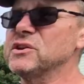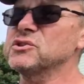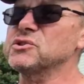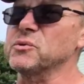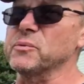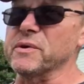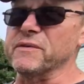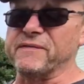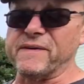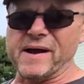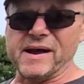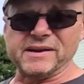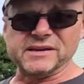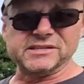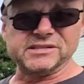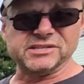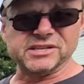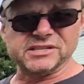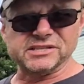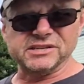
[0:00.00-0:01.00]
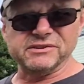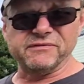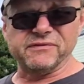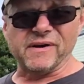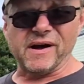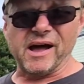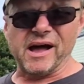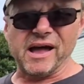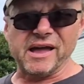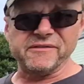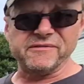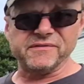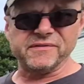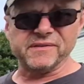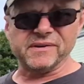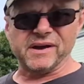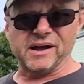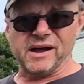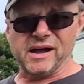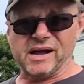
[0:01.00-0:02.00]
So we found a 65
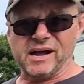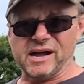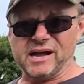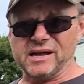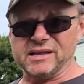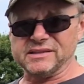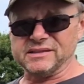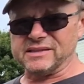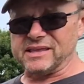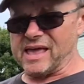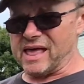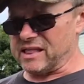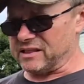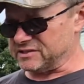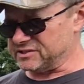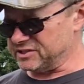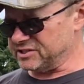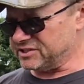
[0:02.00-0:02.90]
Galaxy